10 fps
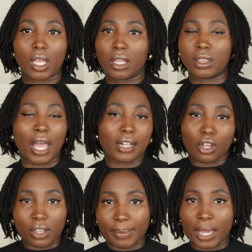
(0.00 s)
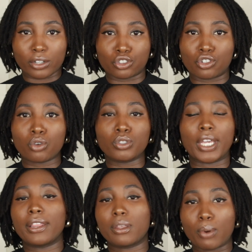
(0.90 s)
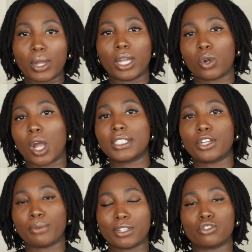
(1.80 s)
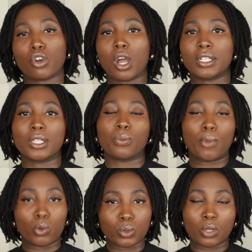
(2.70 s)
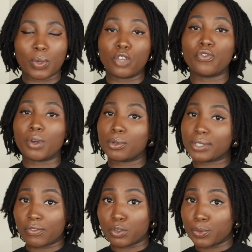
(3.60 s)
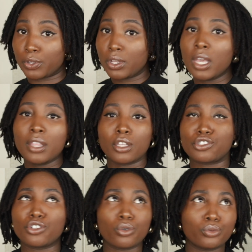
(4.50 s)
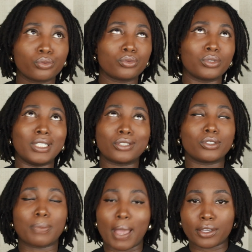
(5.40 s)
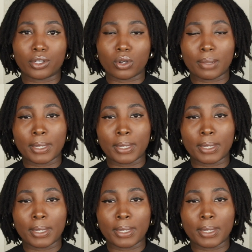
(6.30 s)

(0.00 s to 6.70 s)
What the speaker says: that's all that matters, you know? Get the point across, get your message across in the way you feel most comfortable. There's no disrespect, you know what I